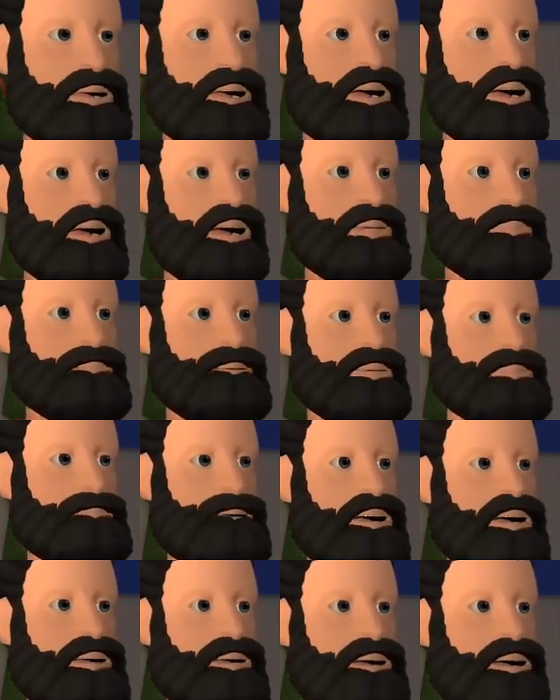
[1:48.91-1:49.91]
and the
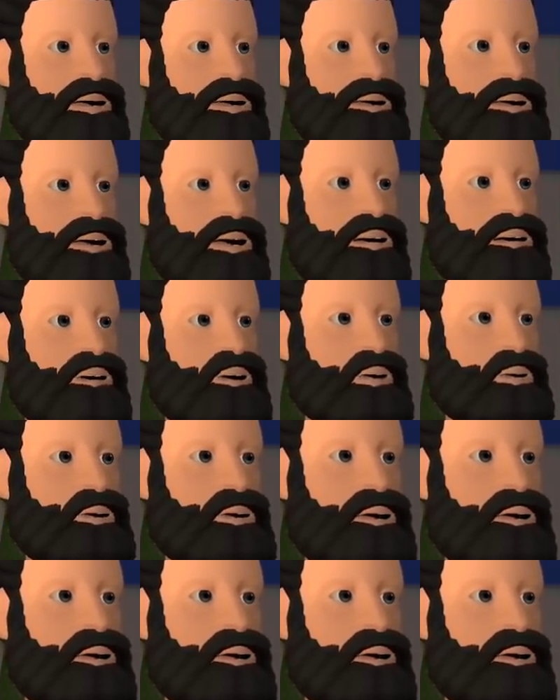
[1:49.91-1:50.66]
Bible says in 1